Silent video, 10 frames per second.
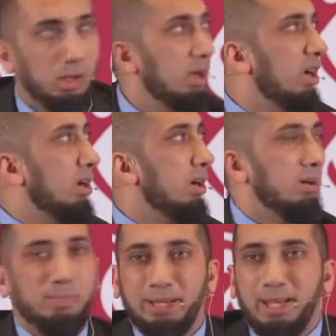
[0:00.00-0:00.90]

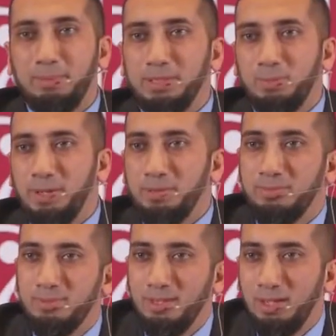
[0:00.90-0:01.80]
Oh my God, I miss Maghrib.
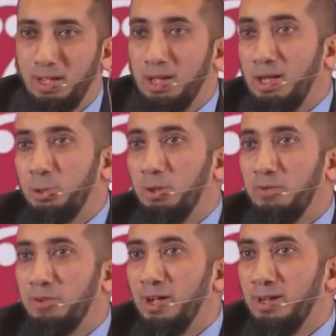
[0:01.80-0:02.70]
I
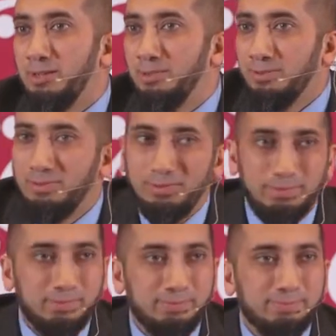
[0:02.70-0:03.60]
totally forgot.
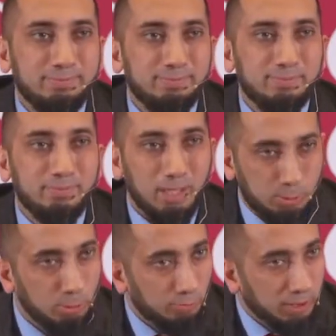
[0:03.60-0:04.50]

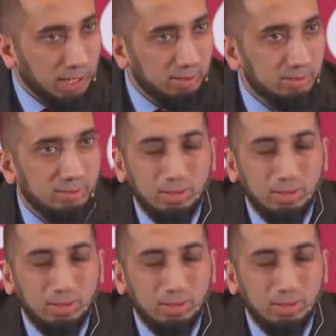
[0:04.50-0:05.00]
That's when you forget.